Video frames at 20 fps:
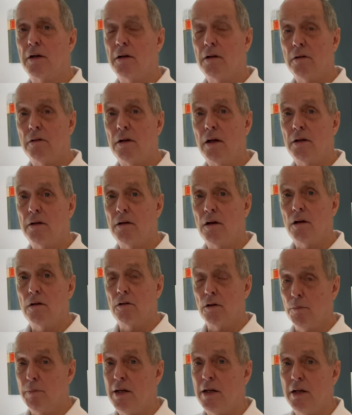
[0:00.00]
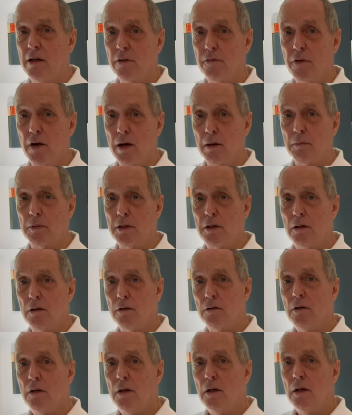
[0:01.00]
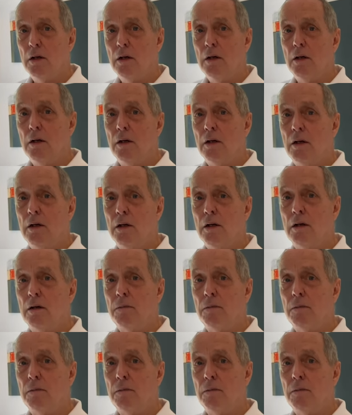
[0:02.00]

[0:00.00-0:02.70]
and, and her immediate family, her uh,